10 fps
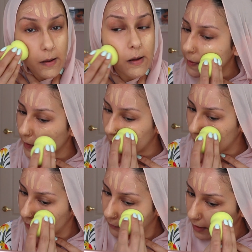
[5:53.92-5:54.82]
Again,
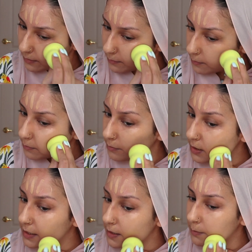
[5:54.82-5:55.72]
I find
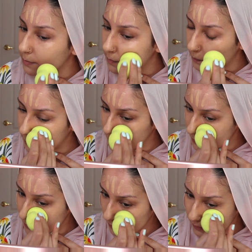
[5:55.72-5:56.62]
medium,
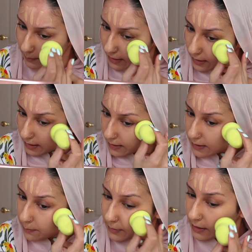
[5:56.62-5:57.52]
this gives me a
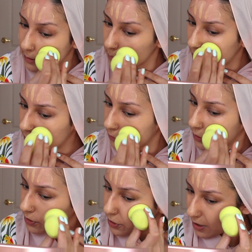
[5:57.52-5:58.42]
nice medium
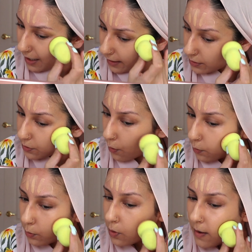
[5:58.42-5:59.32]
coverage. I
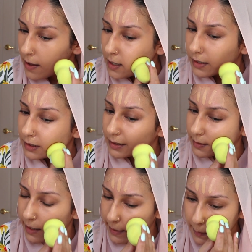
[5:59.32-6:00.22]
don't
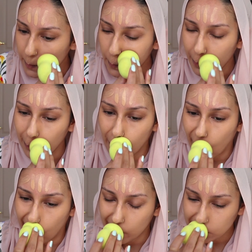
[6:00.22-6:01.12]
like or
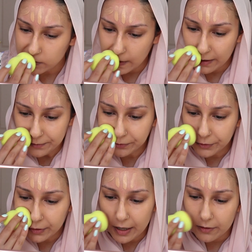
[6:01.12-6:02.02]
want a
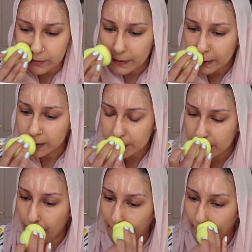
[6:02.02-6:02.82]
full coverage,